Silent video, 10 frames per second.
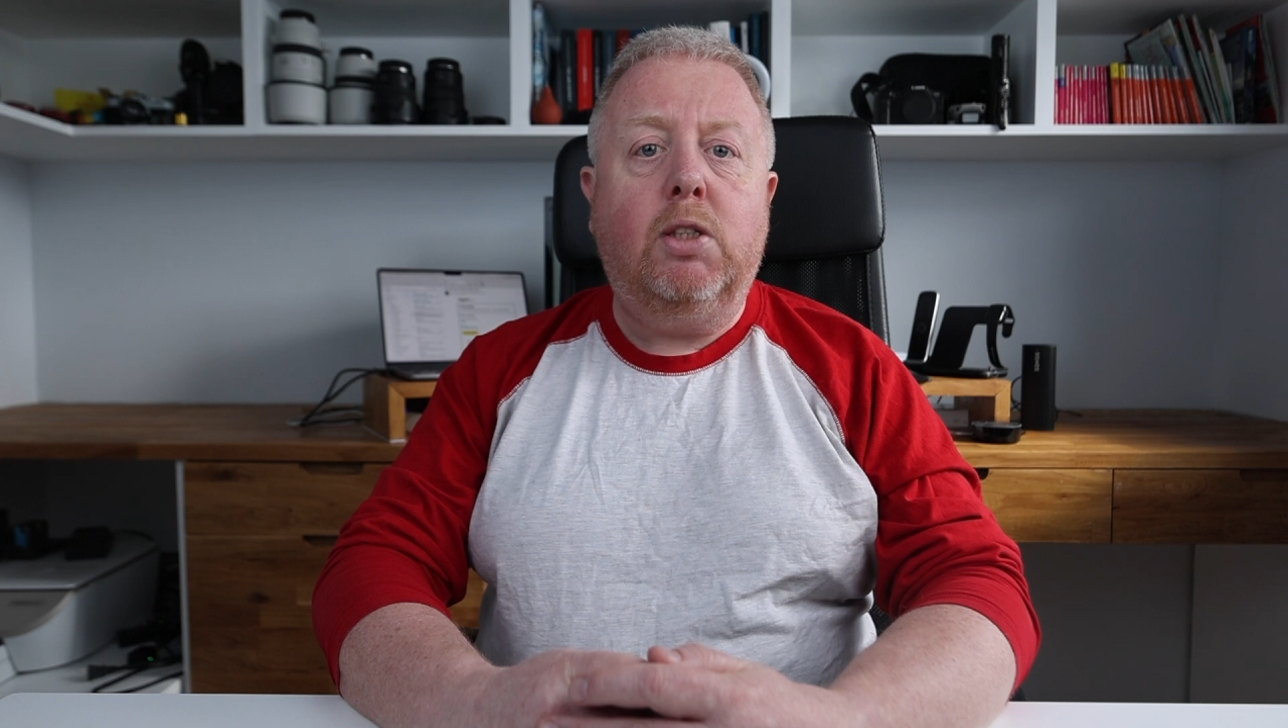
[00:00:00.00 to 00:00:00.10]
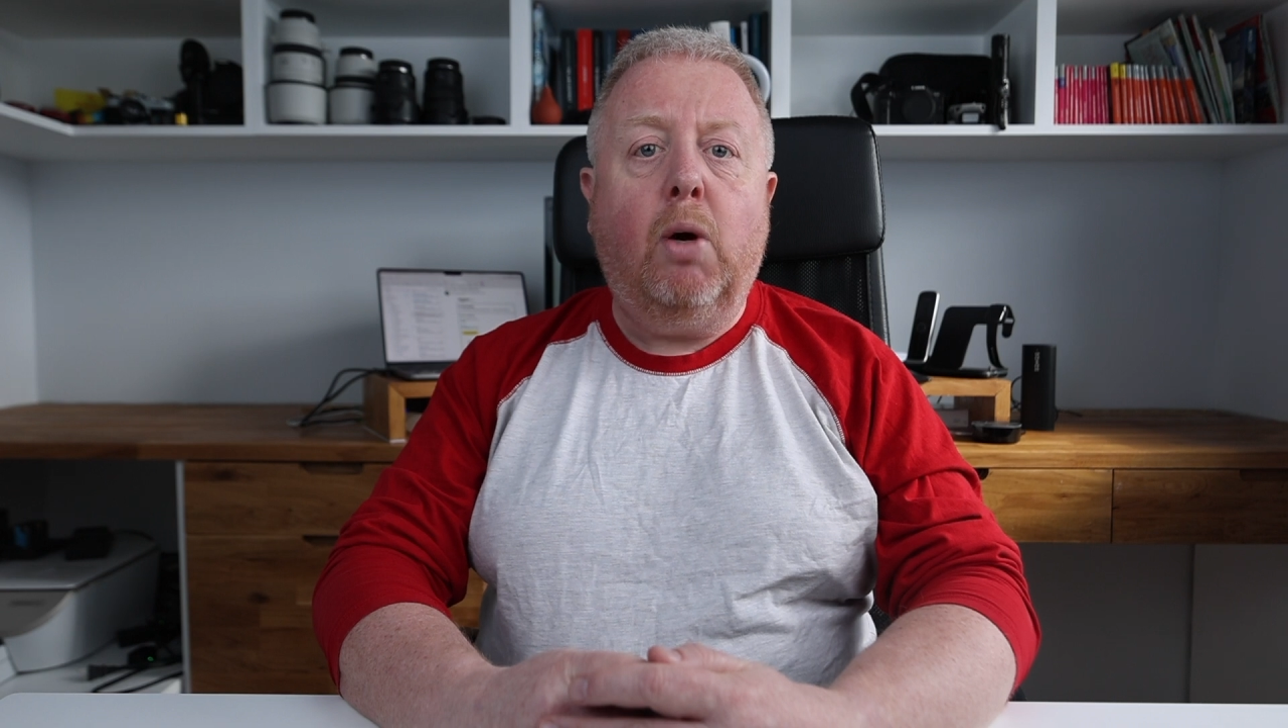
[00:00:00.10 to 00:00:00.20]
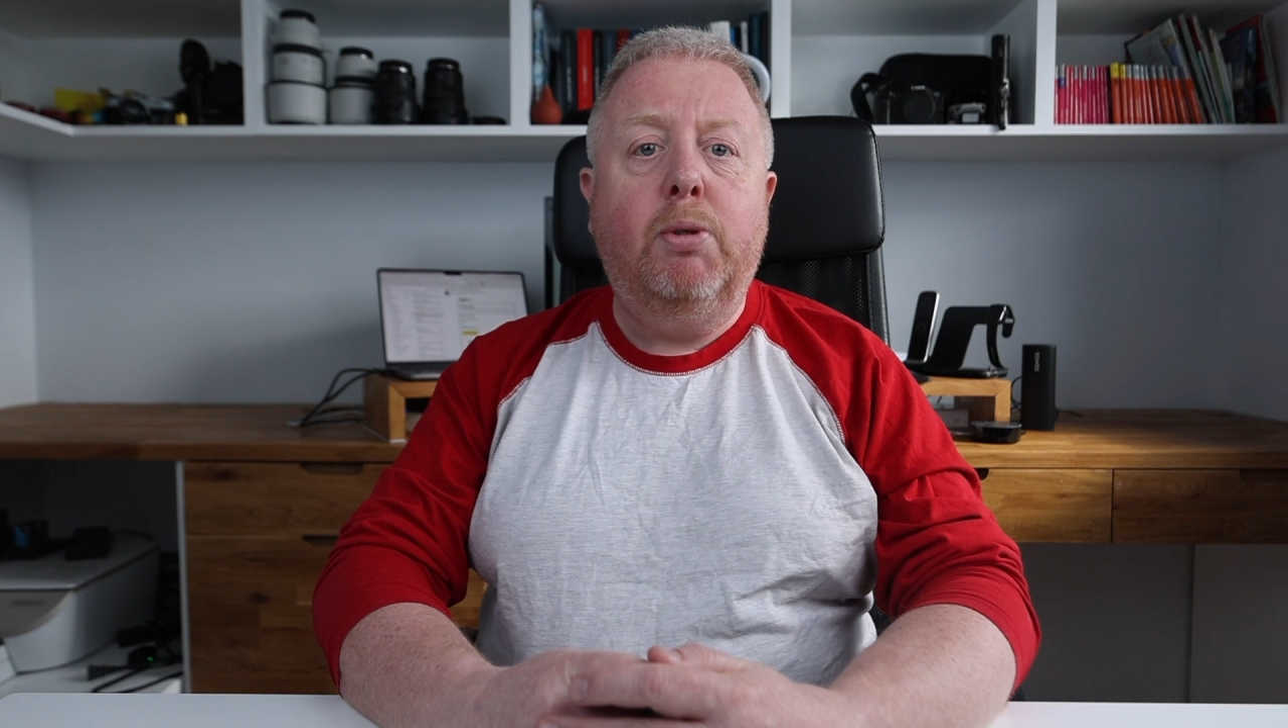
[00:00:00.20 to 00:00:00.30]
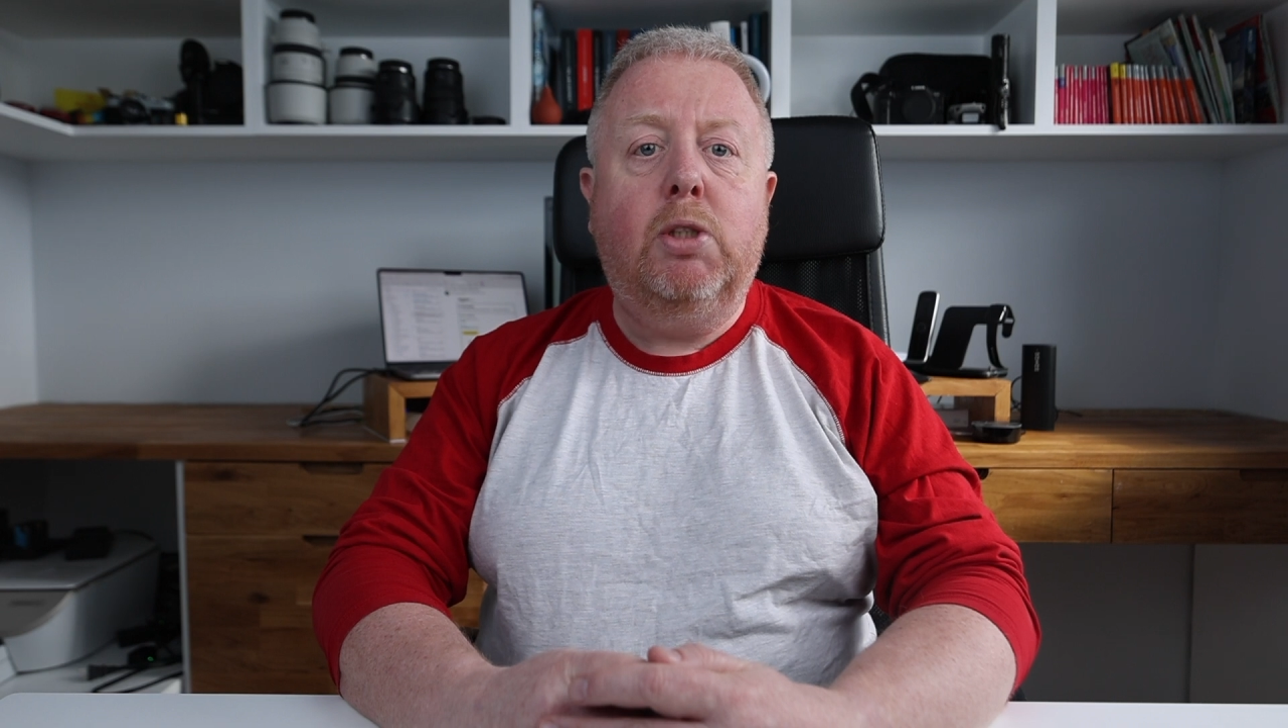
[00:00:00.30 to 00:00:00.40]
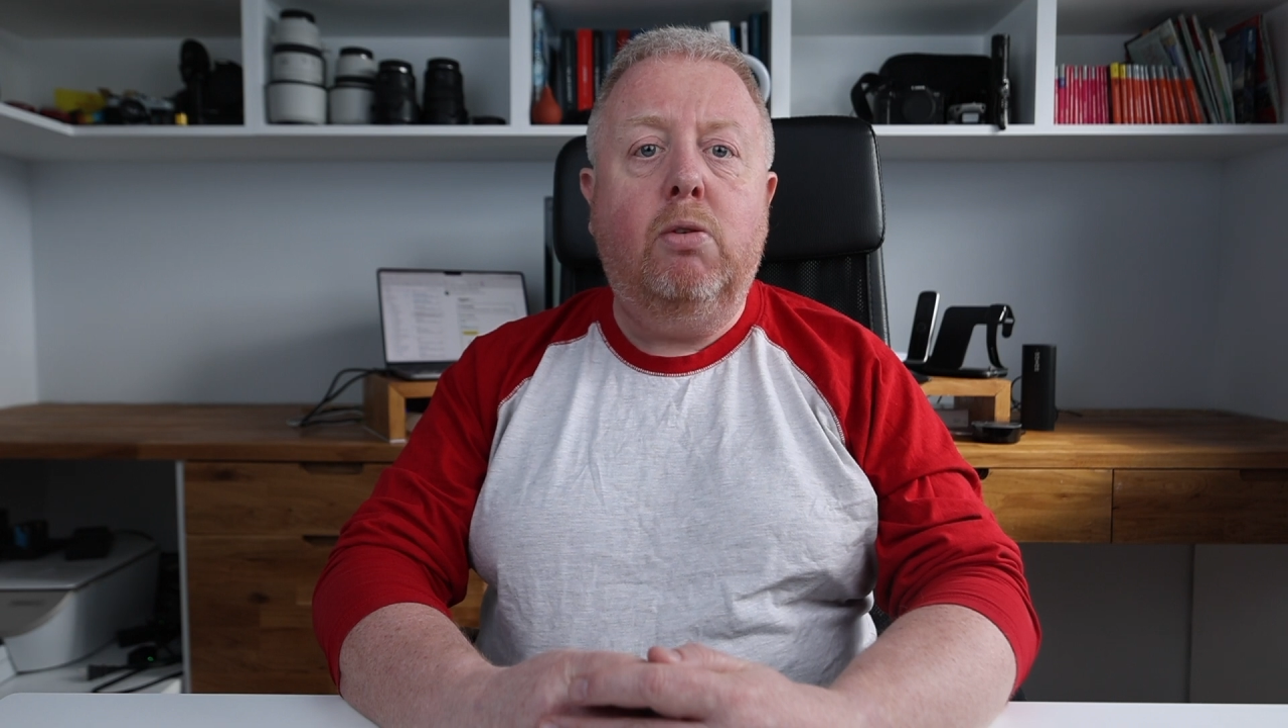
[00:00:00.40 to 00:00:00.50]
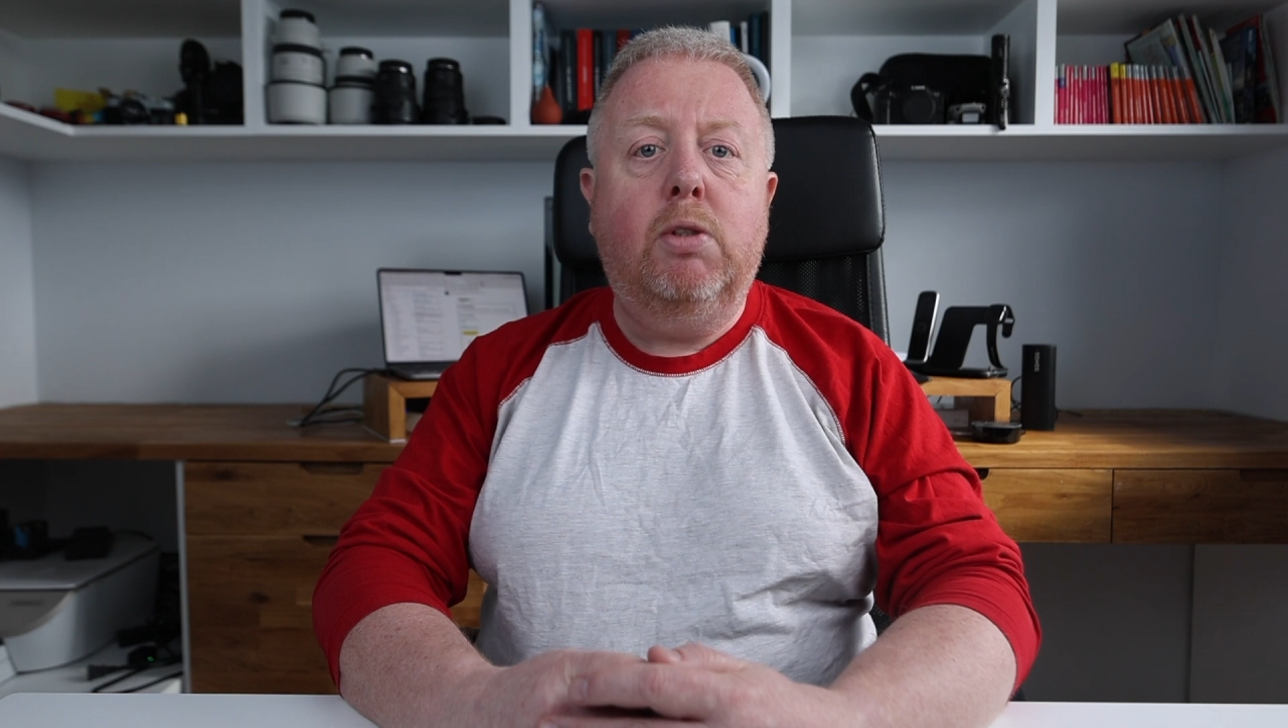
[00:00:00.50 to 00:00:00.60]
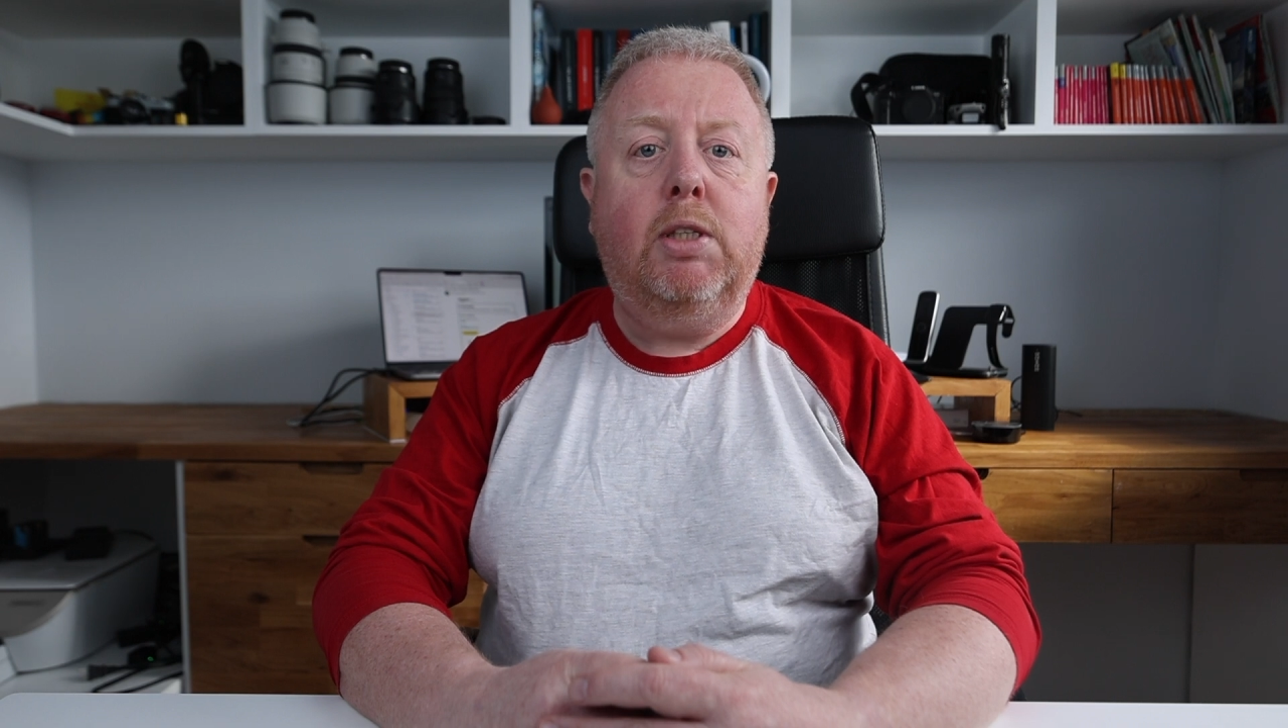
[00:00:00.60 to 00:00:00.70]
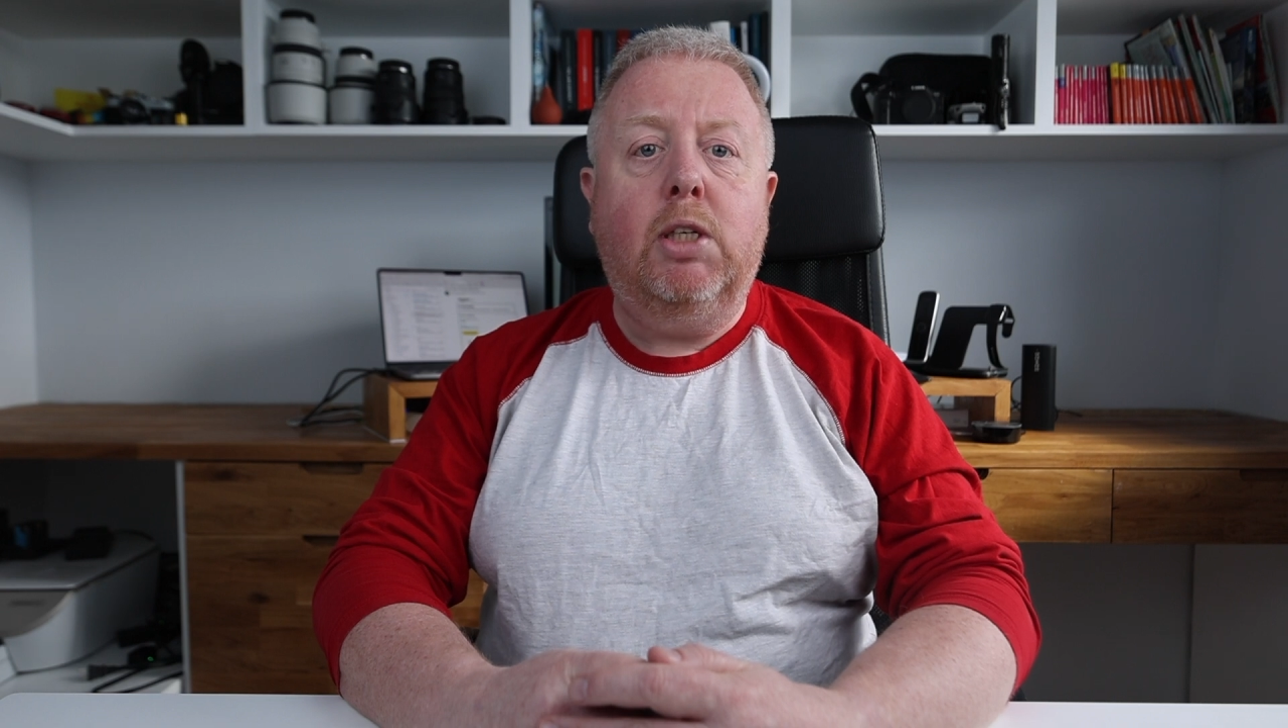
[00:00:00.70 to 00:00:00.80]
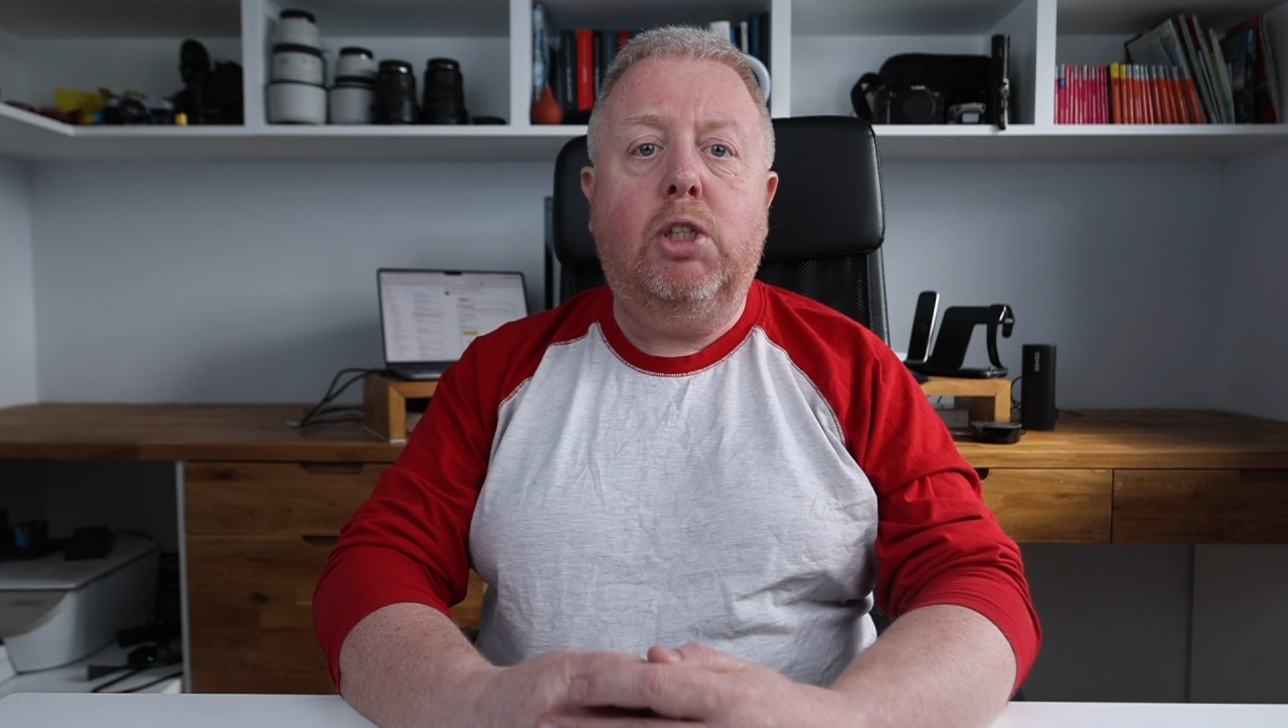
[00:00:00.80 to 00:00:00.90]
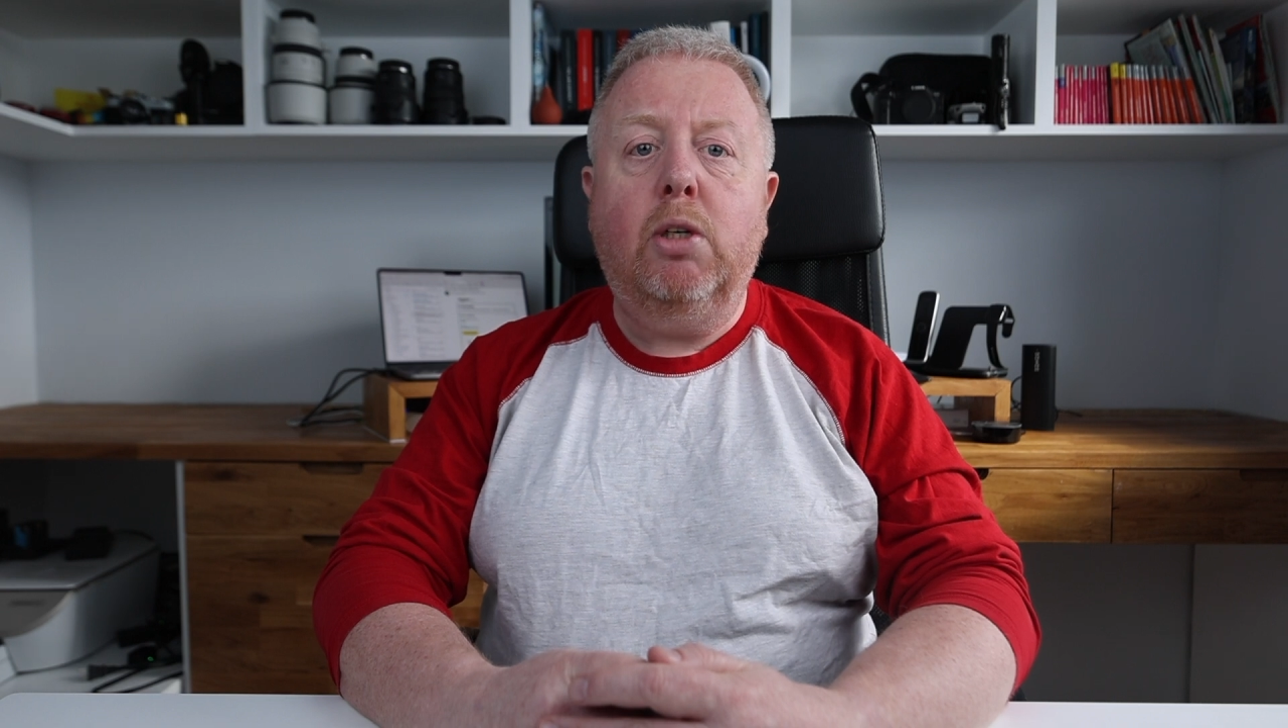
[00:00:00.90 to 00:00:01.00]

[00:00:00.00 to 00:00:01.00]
it's an opportunity